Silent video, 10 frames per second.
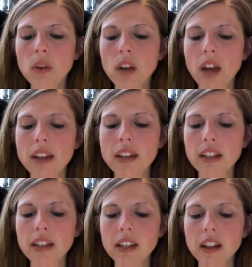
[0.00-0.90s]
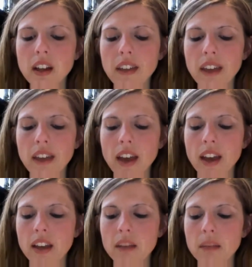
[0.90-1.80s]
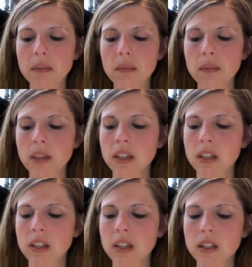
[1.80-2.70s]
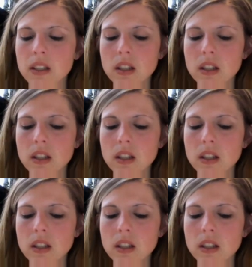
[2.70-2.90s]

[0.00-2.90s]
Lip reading: I did on that is